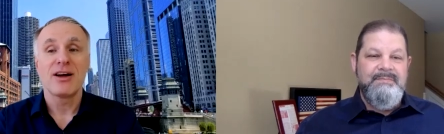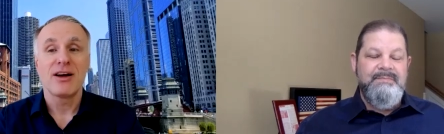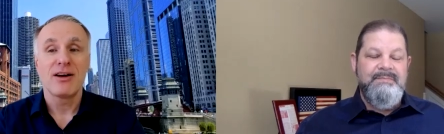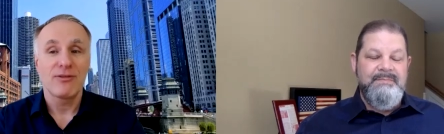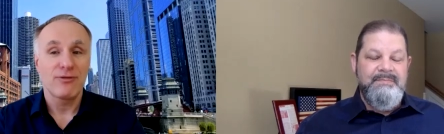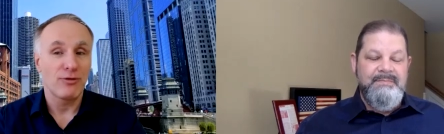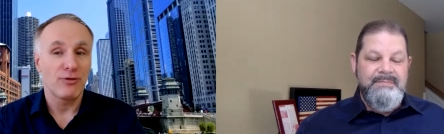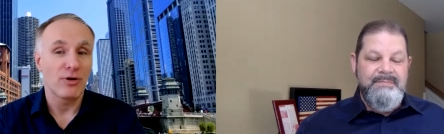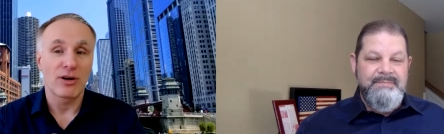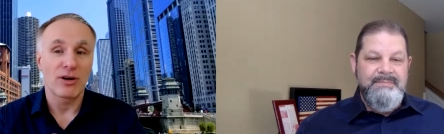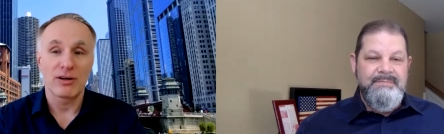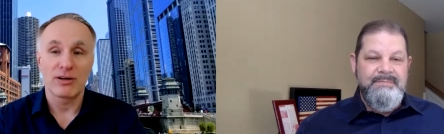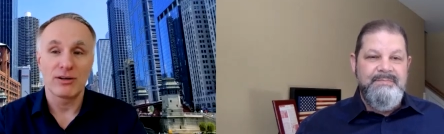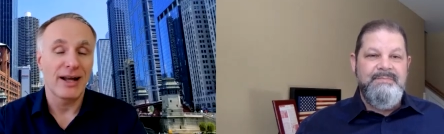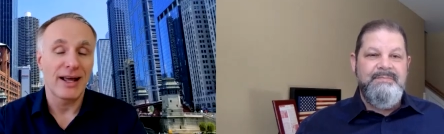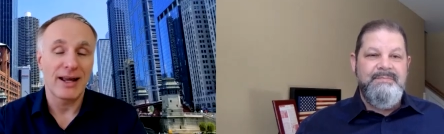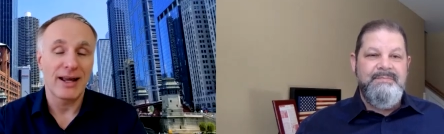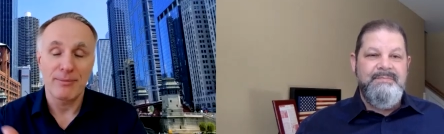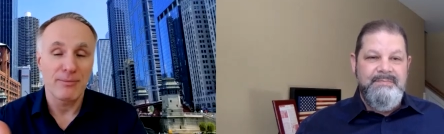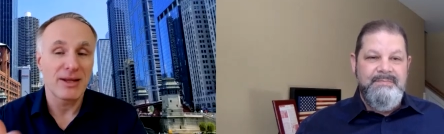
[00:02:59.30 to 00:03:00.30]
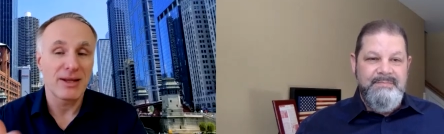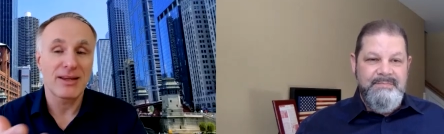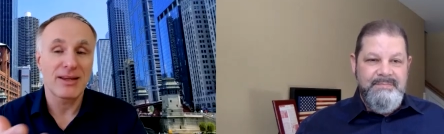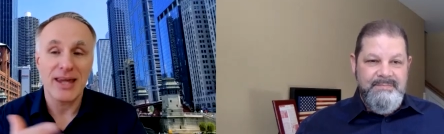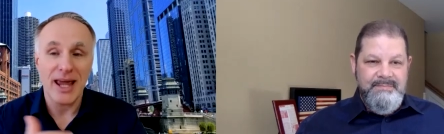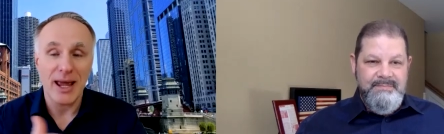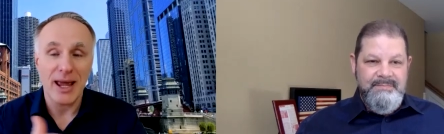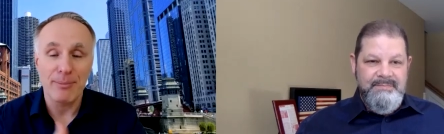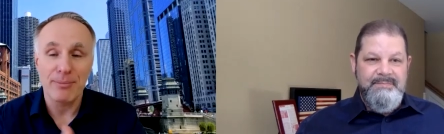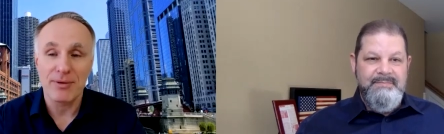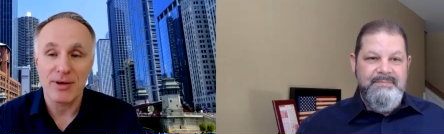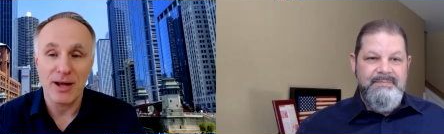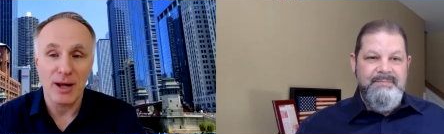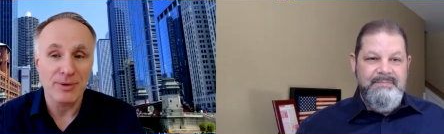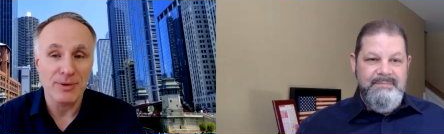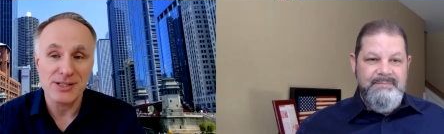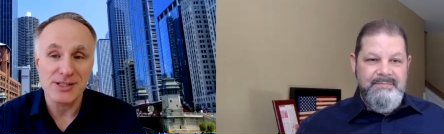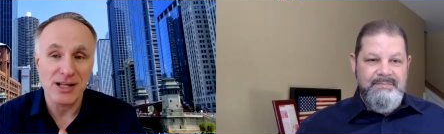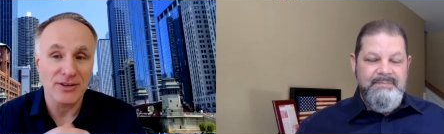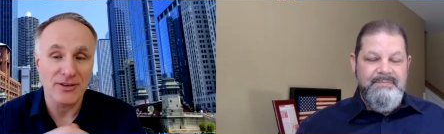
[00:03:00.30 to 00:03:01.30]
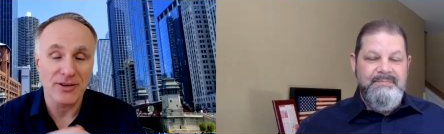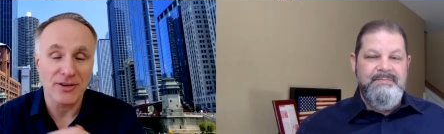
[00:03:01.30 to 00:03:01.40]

Speaker 1: for like mid cap companies under